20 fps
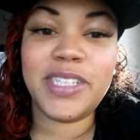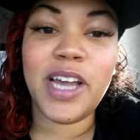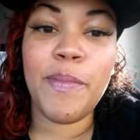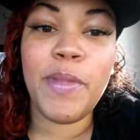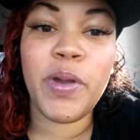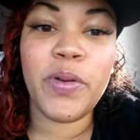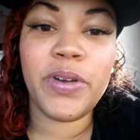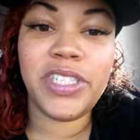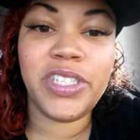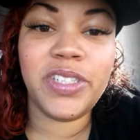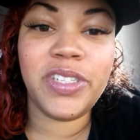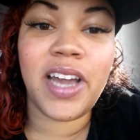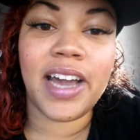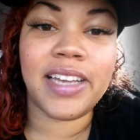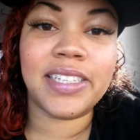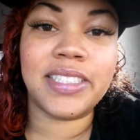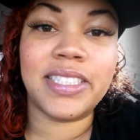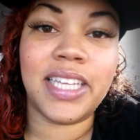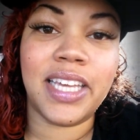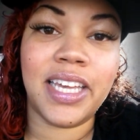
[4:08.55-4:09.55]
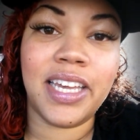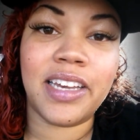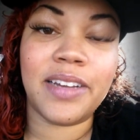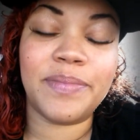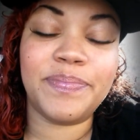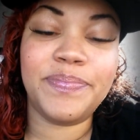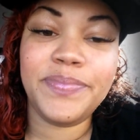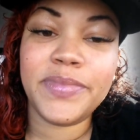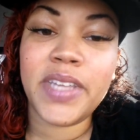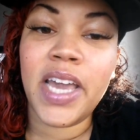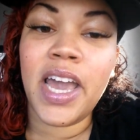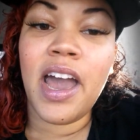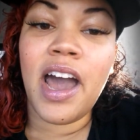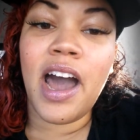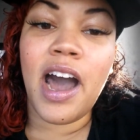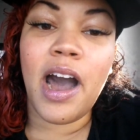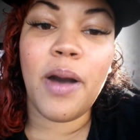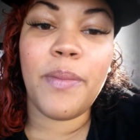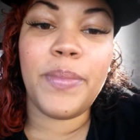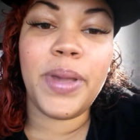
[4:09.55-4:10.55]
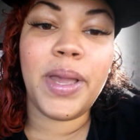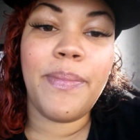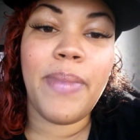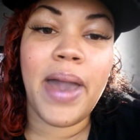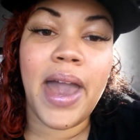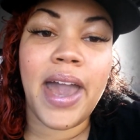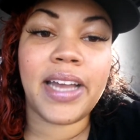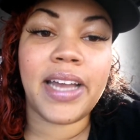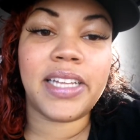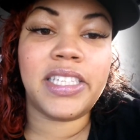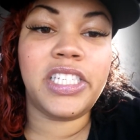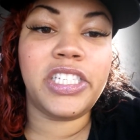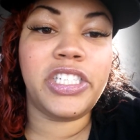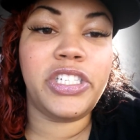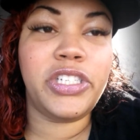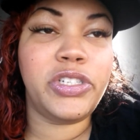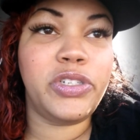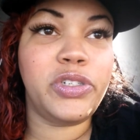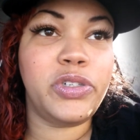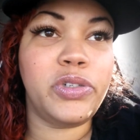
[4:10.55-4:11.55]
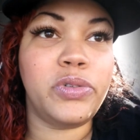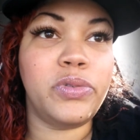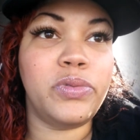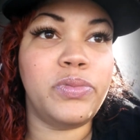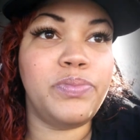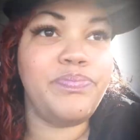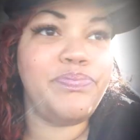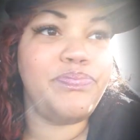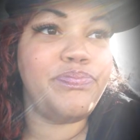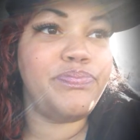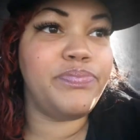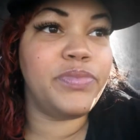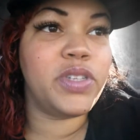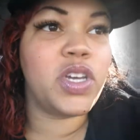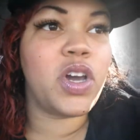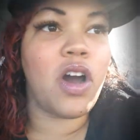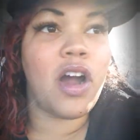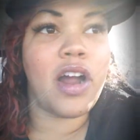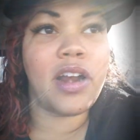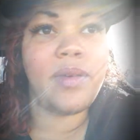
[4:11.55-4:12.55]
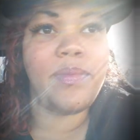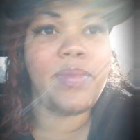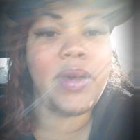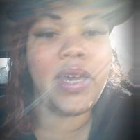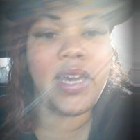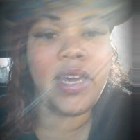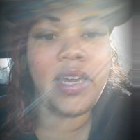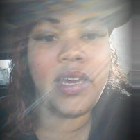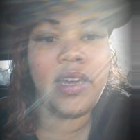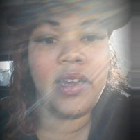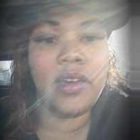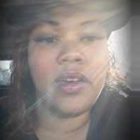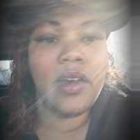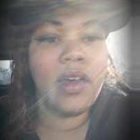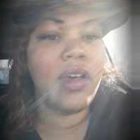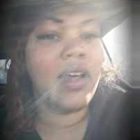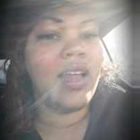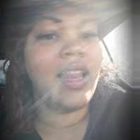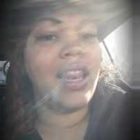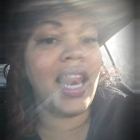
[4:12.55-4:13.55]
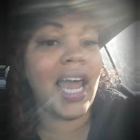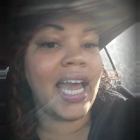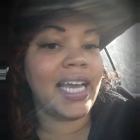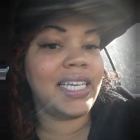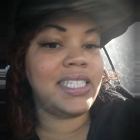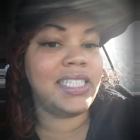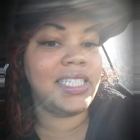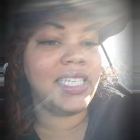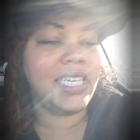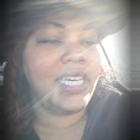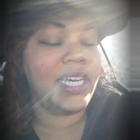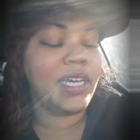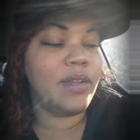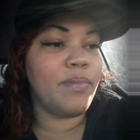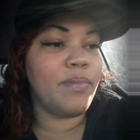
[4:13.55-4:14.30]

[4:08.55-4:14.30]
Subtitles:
Tell me what you guys think. I'll be back to do Cardi B, Lexi,